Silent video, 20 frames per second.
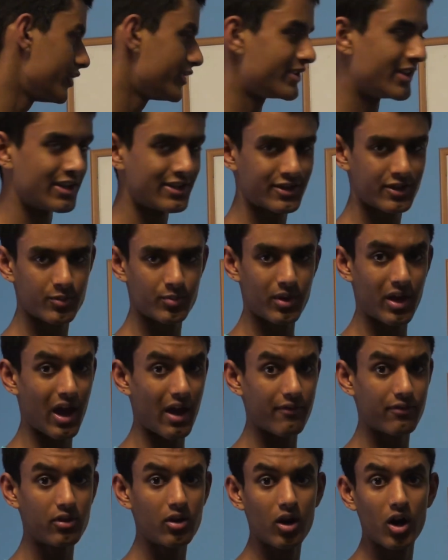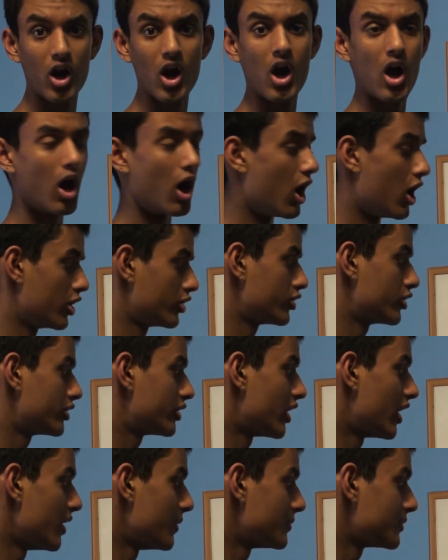the sentences we have here 100
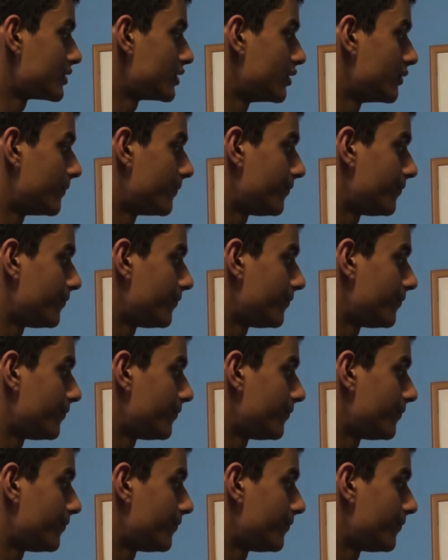times.